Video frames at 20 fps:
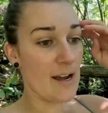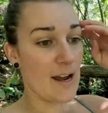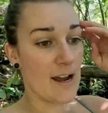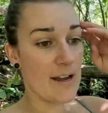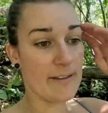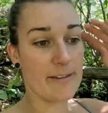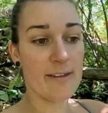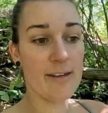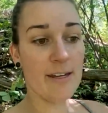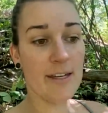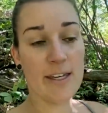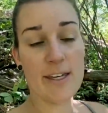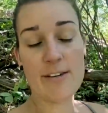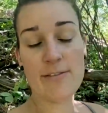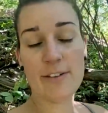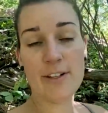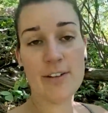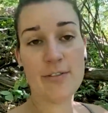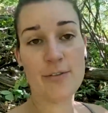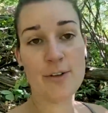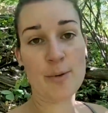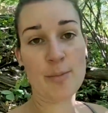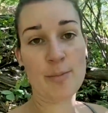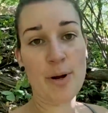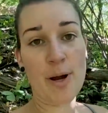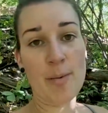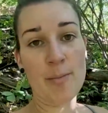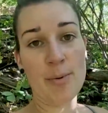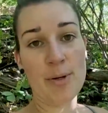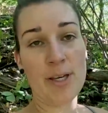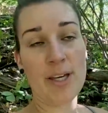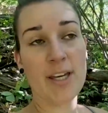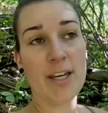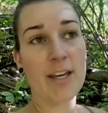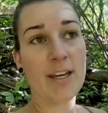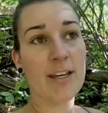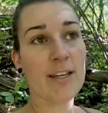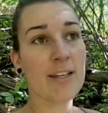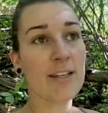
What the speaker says: I think even if we're pumping